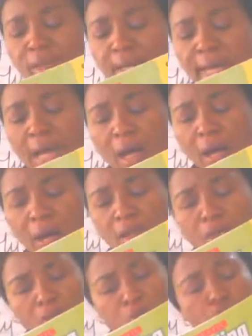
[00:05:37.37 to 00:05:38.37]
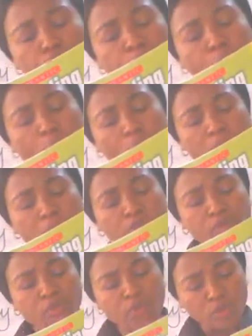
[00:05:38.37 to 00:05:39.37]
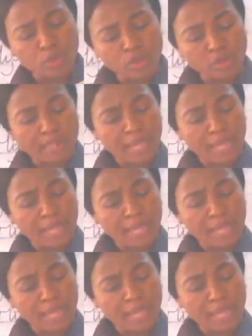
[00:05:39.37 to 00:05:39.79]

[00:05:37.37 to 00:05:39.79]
girl spoke the truth